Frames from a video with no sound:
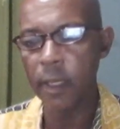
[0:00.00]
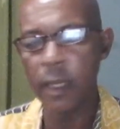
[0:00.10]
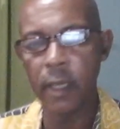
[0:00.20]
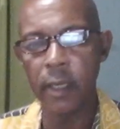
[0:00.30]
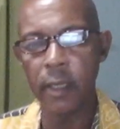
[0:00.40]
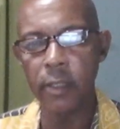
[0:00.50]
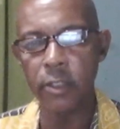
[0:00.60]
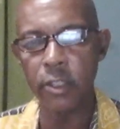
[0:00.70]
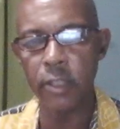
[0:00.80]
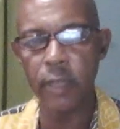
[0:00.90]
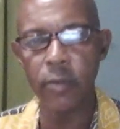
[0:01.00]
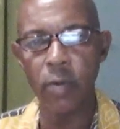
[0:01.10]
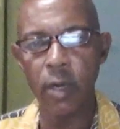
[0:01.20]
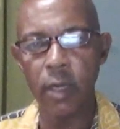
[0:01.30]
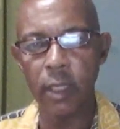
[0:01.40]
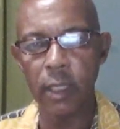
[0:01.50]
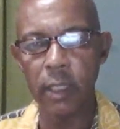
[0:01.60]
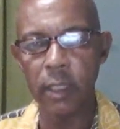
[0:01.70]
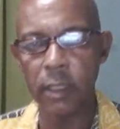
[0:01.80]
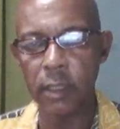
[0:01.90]
uh, you just have to walk,
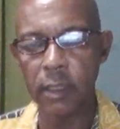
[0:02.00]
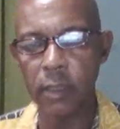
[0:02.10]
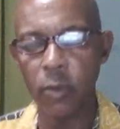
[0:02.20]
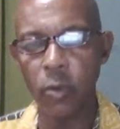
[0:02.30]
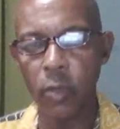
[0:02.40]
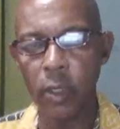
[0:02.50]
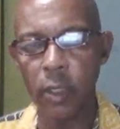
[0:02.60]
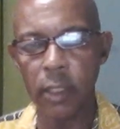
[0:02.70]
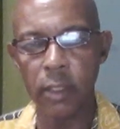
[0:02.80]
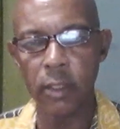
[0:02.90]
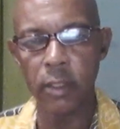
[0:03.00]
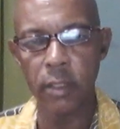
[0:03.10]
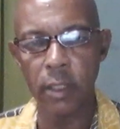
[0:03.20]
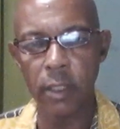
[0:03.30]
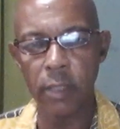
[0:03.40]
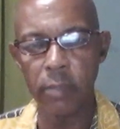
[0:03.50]
and there's a whole lot of dust uh,